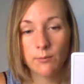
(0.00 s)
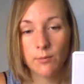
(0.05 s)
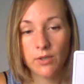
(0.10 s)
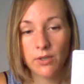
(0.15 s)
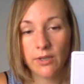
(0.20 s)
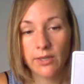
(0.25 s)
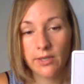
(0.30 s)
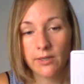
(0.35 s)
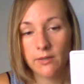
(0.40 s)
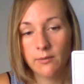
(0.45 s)
but
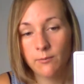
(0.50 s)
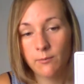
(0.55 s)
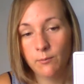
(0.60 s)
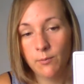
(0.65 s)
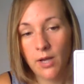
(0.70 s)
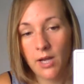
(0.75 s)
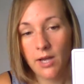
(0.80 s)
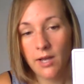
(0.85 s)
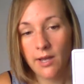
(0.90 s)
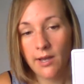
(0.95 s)
like
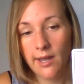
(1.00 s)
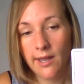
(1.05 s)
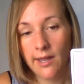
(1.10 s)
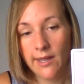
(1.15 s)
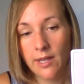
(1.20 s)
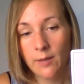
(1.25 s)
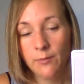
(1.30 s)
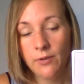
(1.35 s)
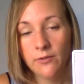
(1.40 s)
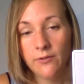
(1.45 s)
po-
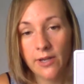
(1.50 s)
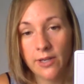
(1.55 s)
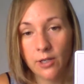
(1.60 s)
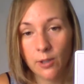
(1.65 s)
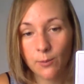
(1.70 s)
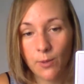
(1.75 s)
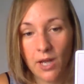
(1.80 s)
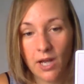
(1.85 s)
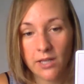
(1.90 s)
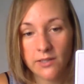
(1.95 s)
amplify
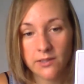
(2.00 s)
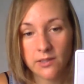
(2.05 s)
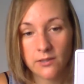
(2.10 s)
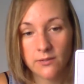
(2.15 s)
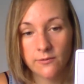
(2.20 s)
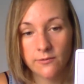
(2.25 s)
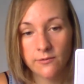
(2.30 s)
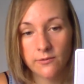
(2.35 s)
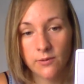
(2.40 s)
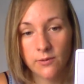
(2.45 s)
your
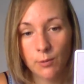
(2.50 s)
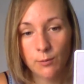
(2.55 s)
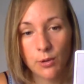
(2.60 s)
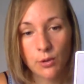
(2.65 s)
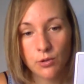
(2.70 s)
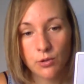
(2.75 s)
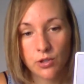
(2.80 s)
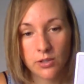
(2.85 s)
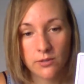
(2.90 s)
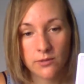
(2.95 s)
positive
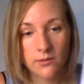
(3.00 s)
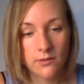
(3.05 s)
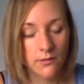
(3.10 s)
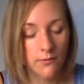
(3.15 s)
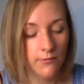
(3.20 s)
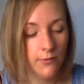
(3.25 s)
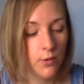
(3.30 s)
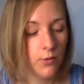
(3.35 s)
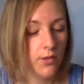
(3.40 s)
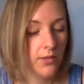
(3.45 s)
emotions
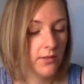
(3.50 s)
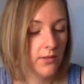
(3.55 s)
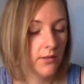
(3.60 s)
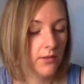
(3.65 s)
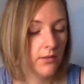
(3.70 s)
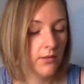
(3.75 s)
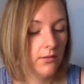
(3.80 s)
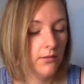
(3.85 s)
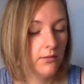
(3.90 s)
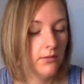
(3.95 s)
and focus on
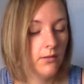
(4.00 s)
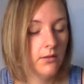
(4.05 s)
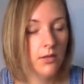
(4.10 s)
the,